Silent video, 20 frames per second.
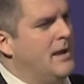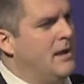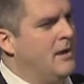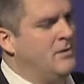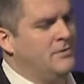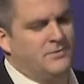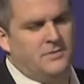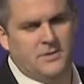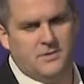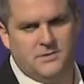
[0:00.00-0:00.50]

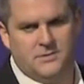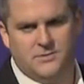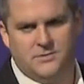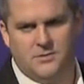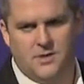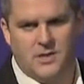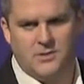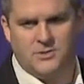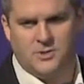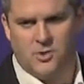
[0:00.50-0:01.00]
else that's
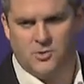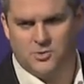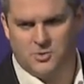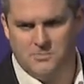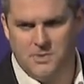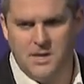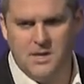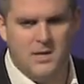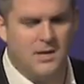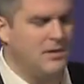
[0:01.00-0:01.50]
got social
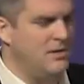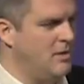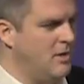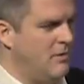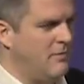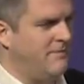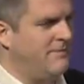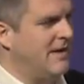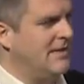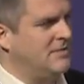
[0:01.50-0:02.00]
media, you
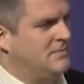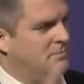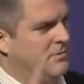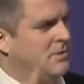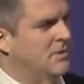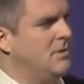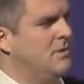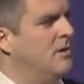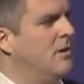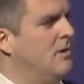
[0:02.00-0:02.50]
go to
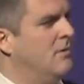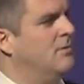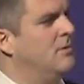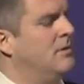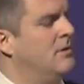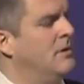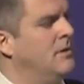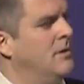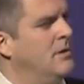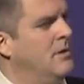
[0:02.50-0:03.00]
Facebook, you know, and
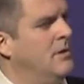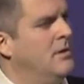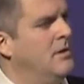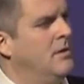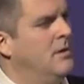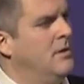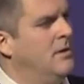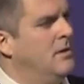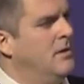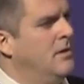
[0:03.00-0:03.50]

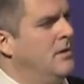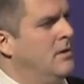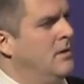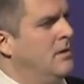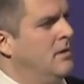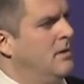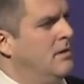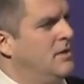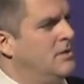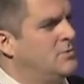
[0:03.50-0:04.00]

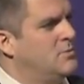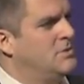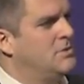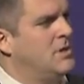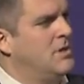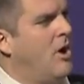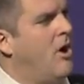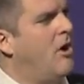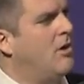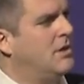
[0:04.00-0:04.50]
this was
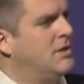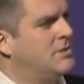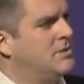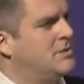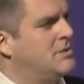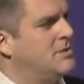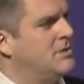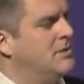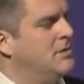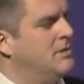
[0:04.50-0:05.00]
in
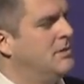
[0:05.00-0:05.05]
August.